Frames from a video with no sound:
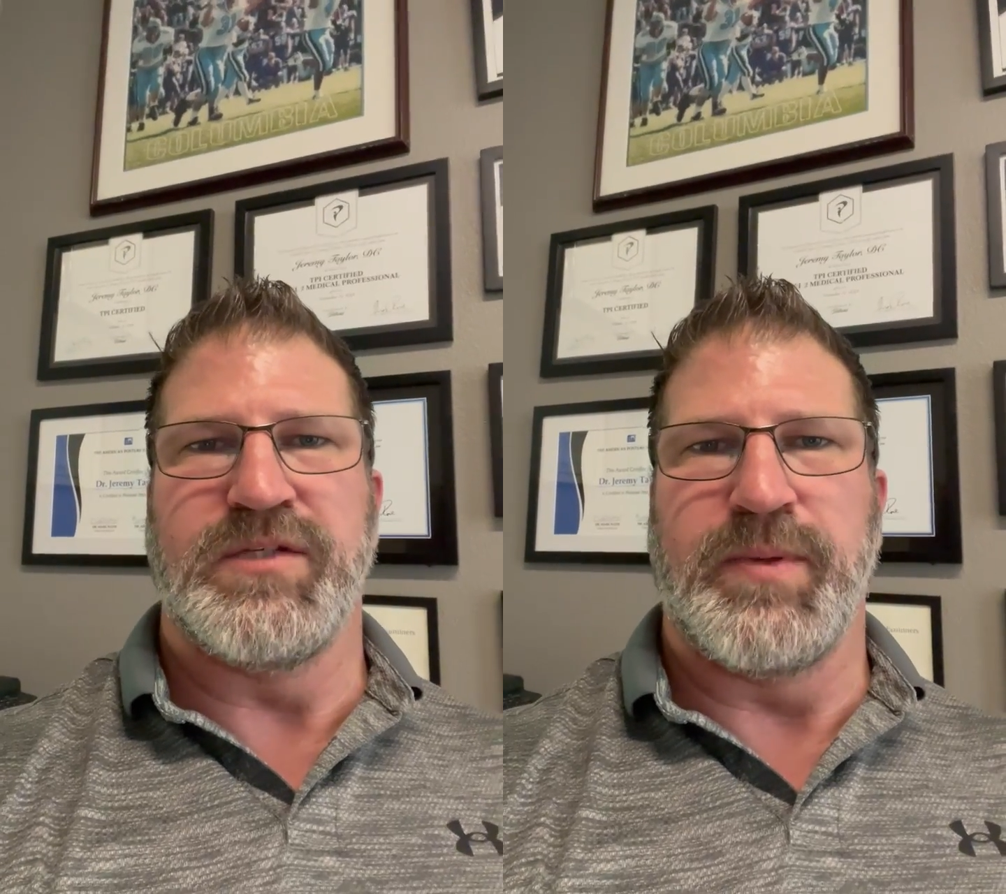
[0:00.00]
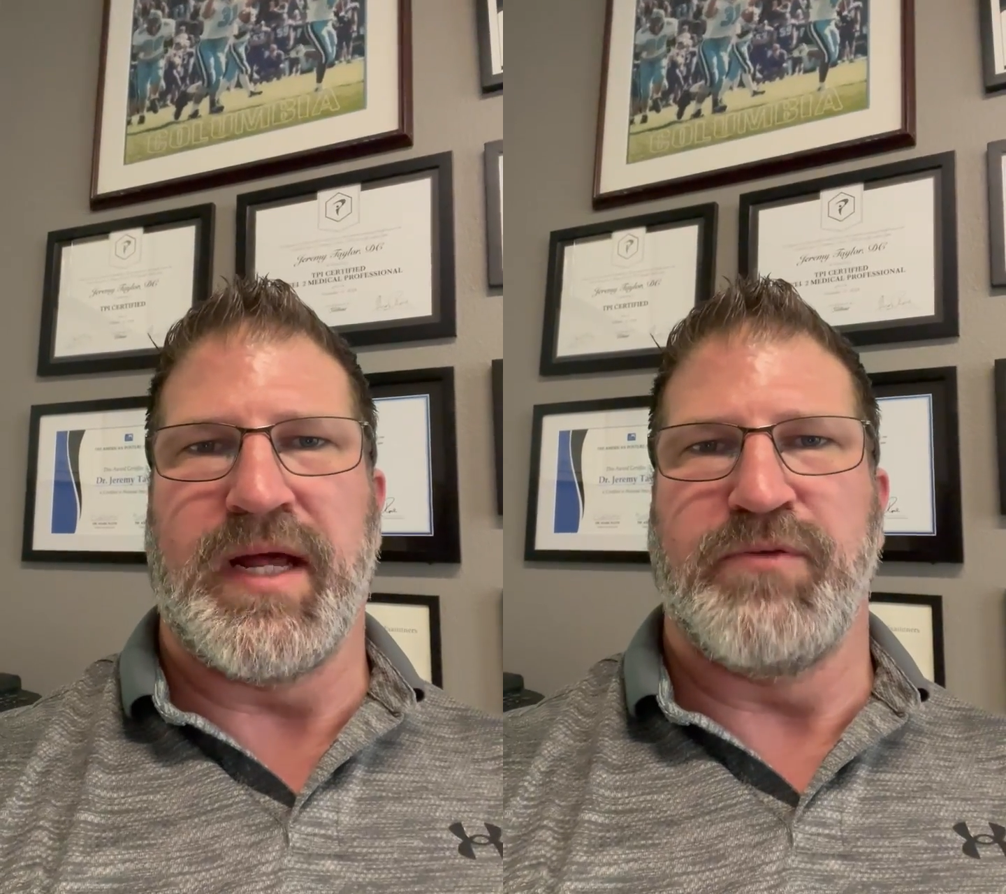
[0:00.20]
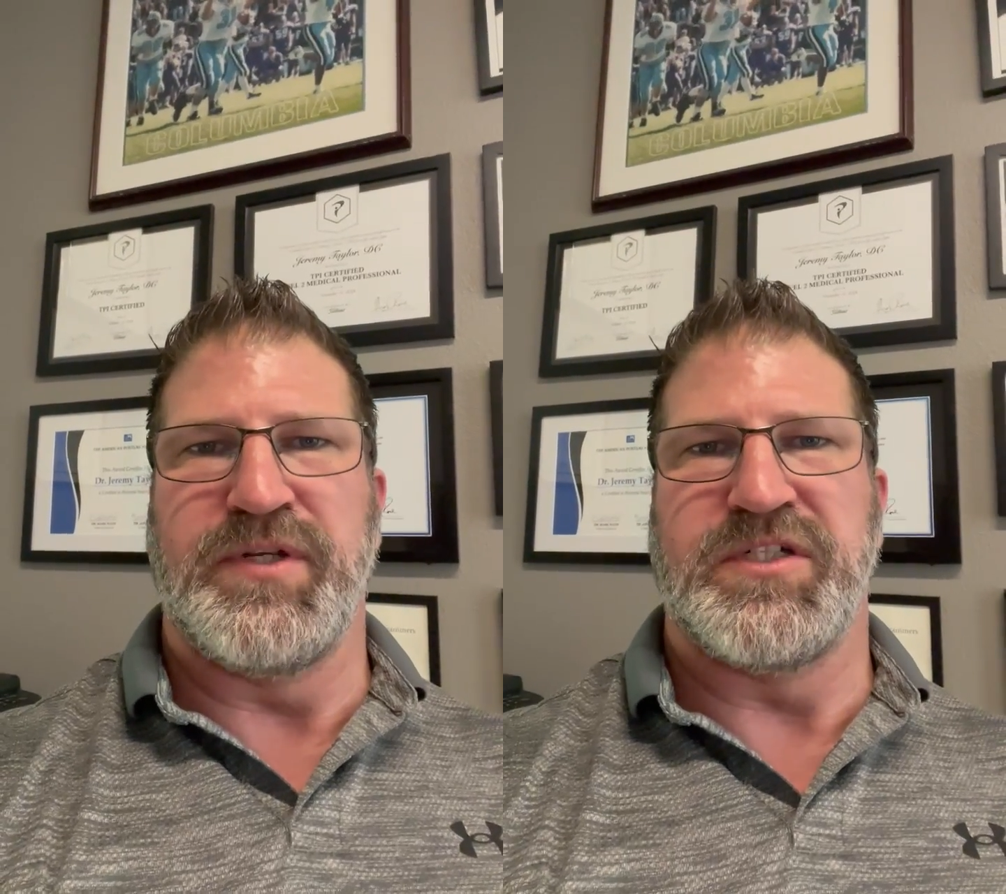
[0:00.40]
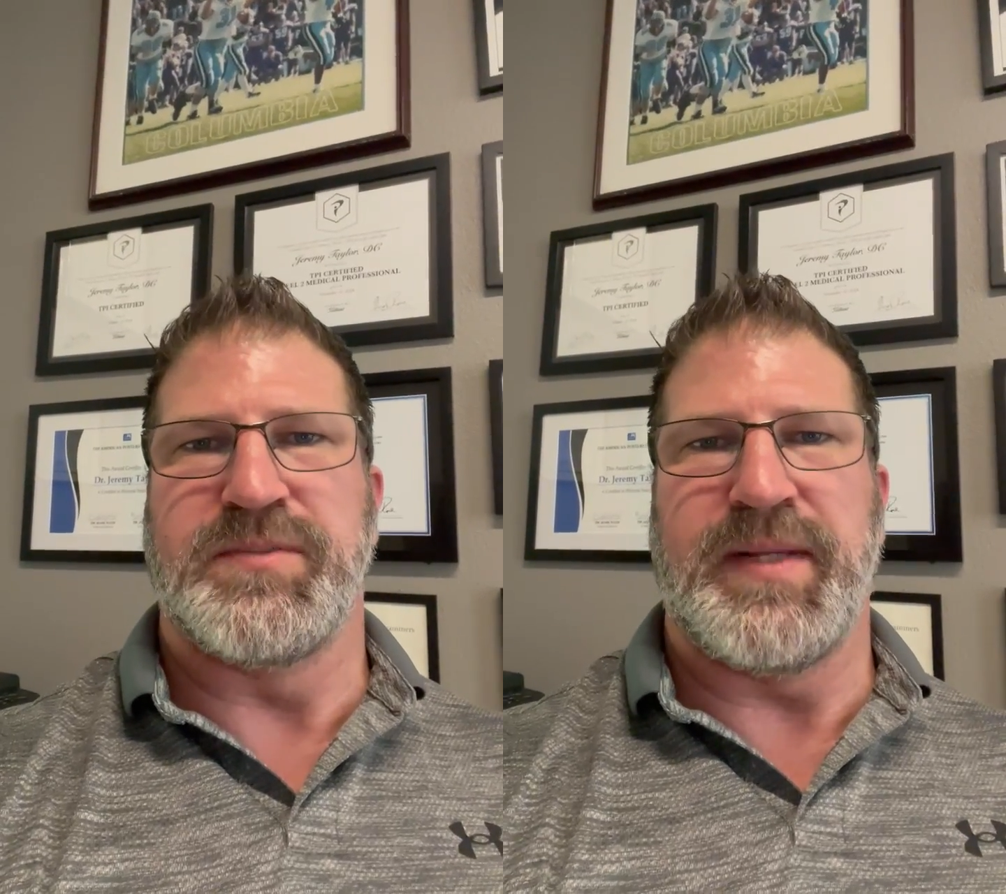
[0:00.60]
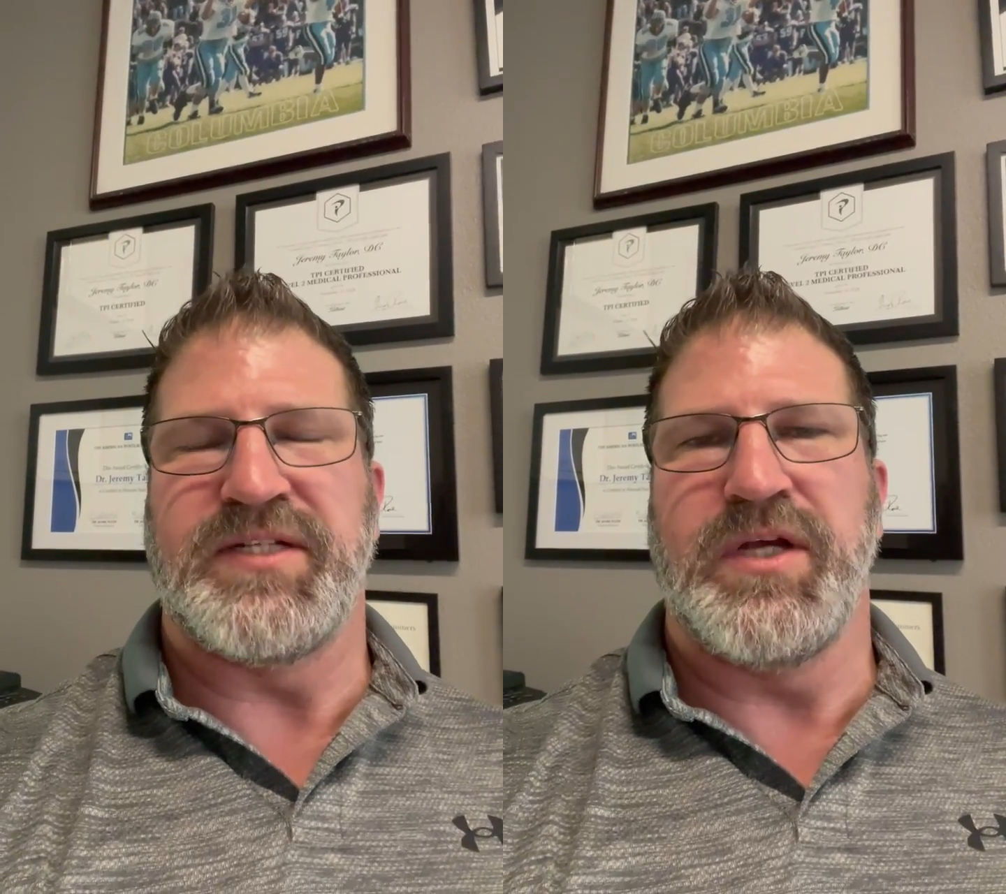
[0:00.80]
we kind of reached this
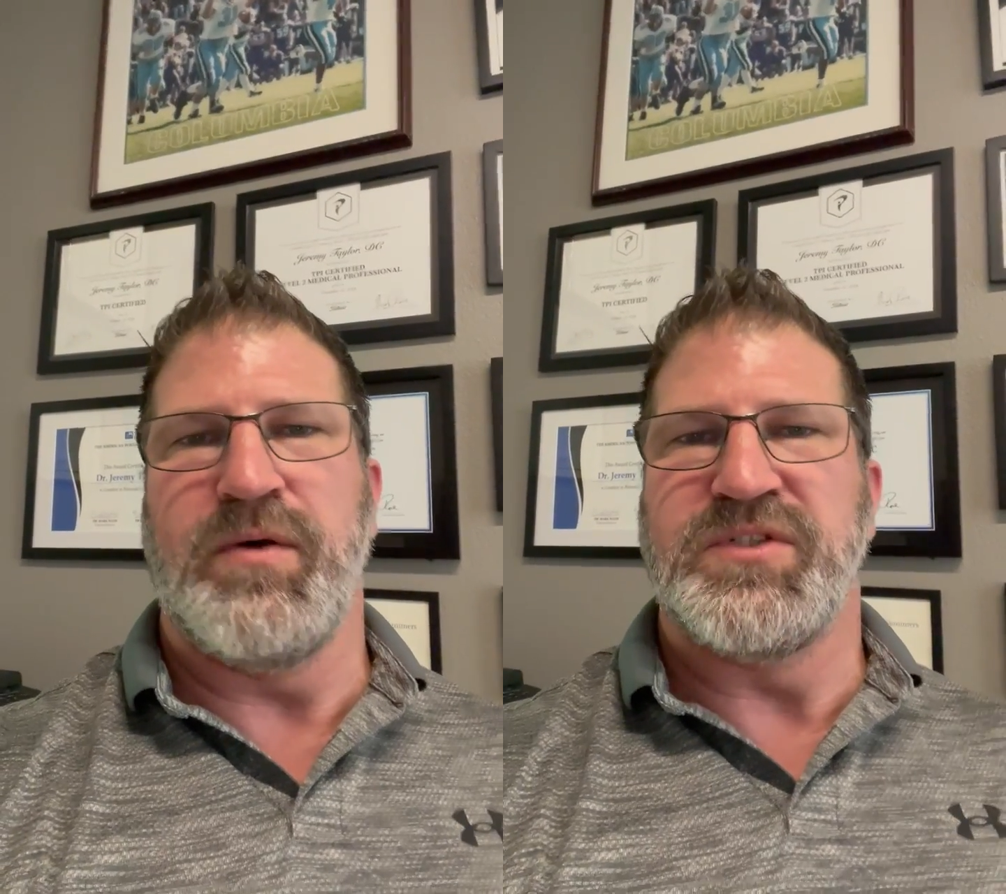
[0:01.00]
plateau,